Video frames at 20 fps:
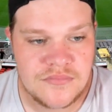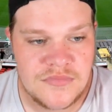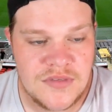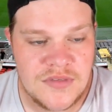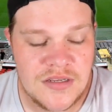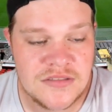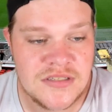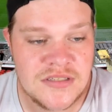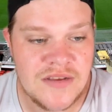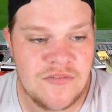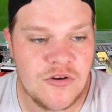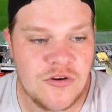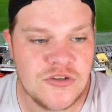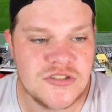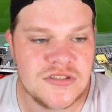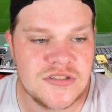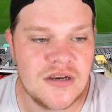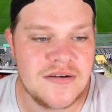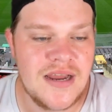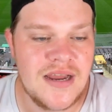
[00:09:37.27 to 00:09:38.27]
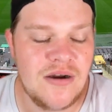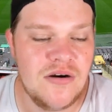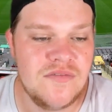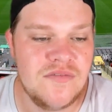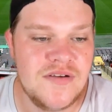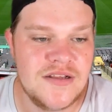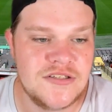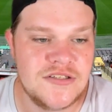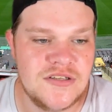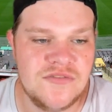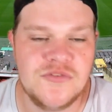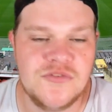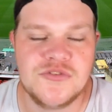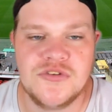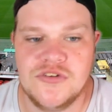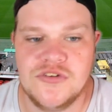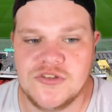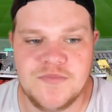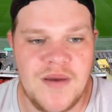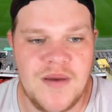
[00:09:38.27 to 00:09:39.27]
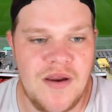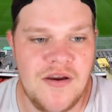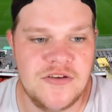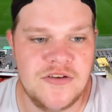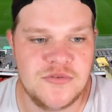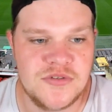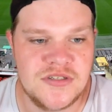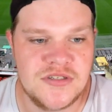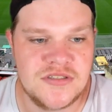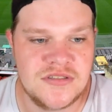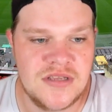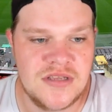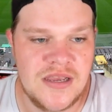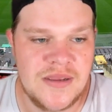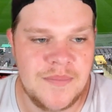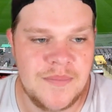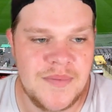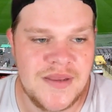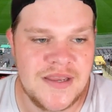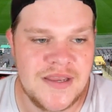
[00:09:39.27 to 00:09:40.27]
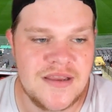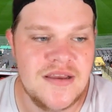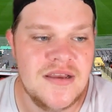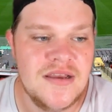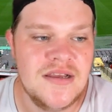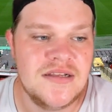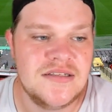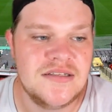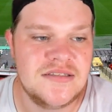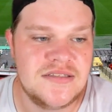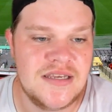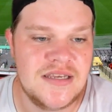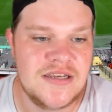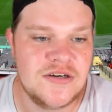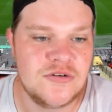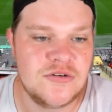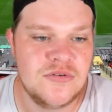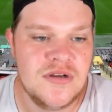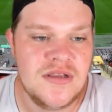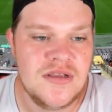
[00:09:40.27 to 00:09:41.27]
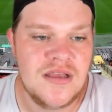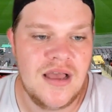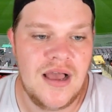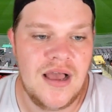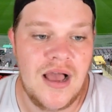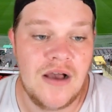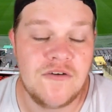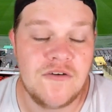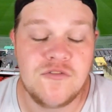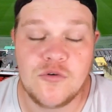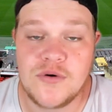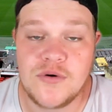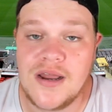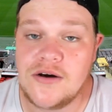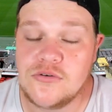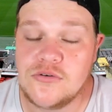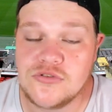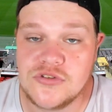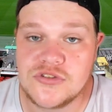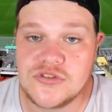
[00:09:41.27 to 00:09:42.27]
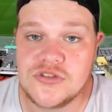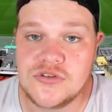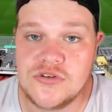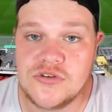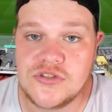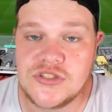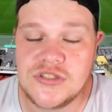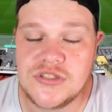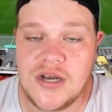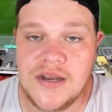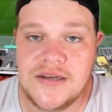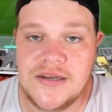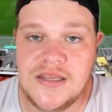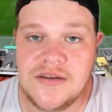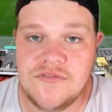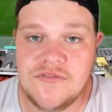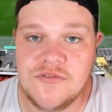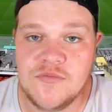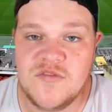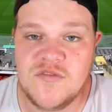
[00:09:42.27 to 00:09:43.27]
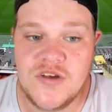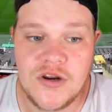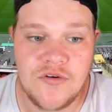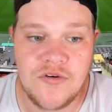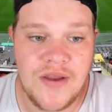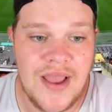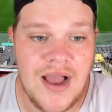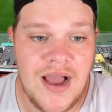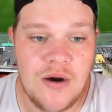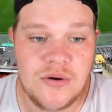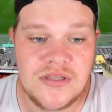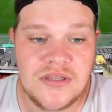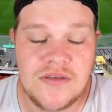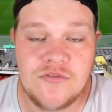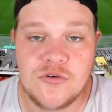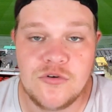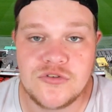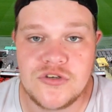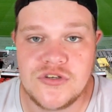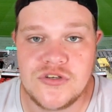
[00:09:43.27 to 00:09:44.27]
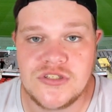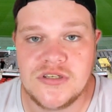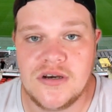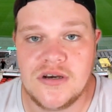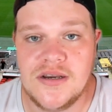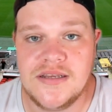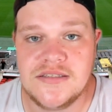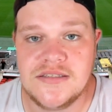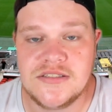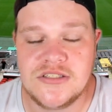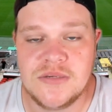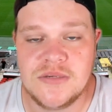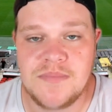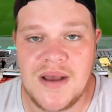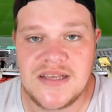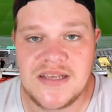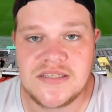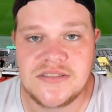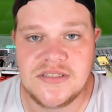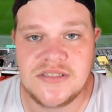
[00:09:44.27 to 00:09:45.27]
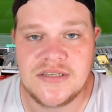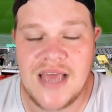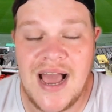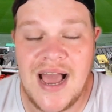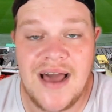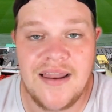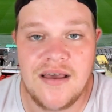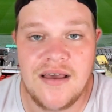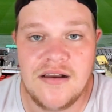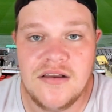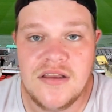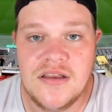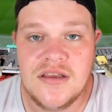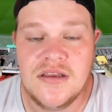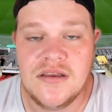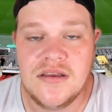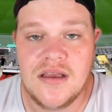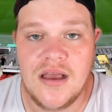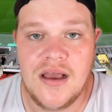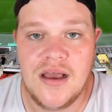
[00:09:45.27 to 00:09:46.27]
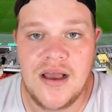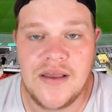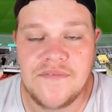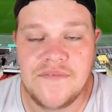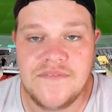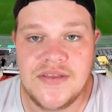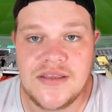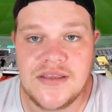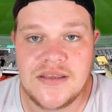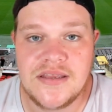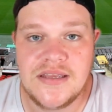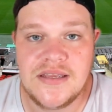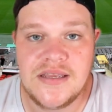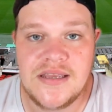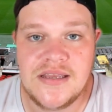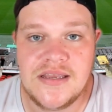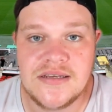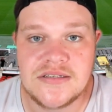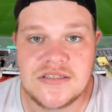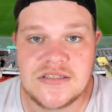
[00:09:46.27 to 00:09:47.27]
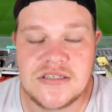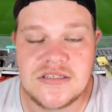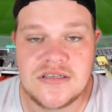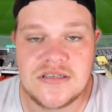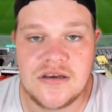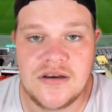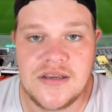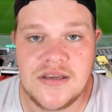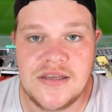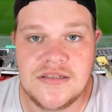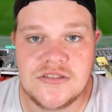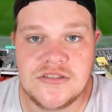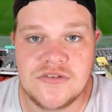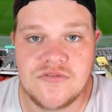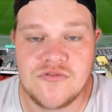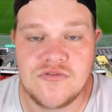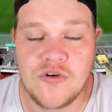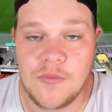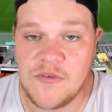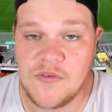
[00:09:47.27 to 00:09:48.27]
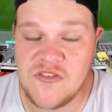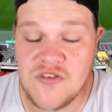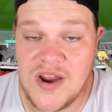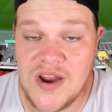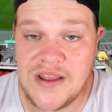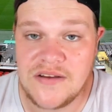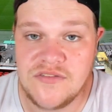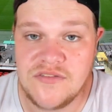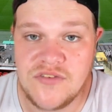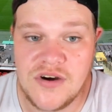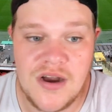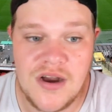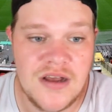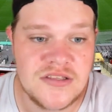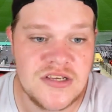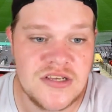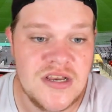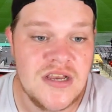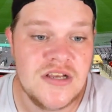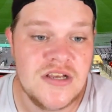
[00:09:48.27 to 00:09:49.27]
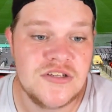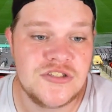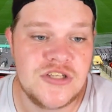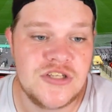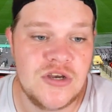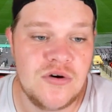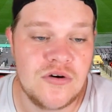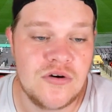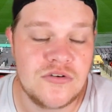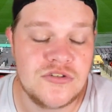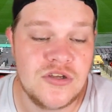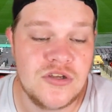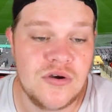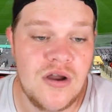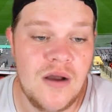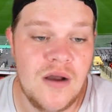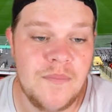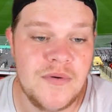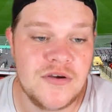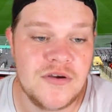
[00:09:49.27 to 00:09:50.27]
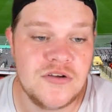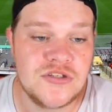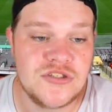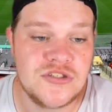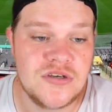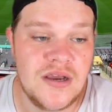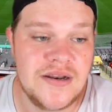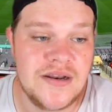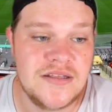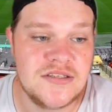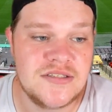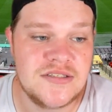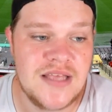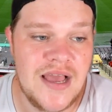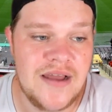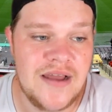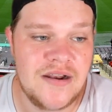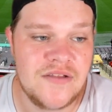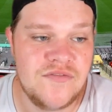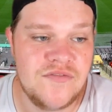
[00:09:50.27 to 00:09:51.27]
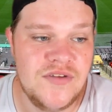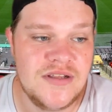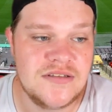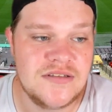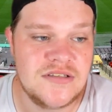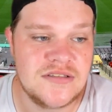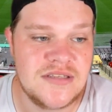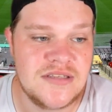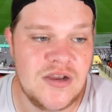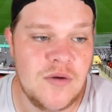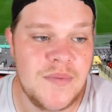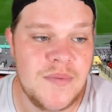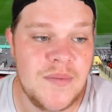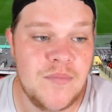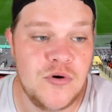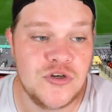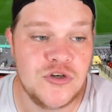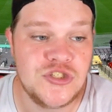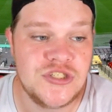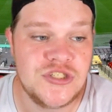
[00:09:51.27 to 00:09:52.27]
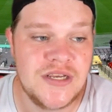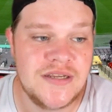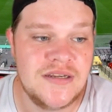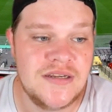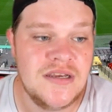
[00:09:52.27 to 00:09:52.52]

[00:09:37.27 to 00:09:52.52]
So they've lost Arnautovic. They've also lost Perez, which isn't a big deal. Fornells looks a good signing from Villarreal, and they've also signed Sebastian Haller. I think he signed from Frankfurt. So a couple of good signings there, and I think that they will be pushing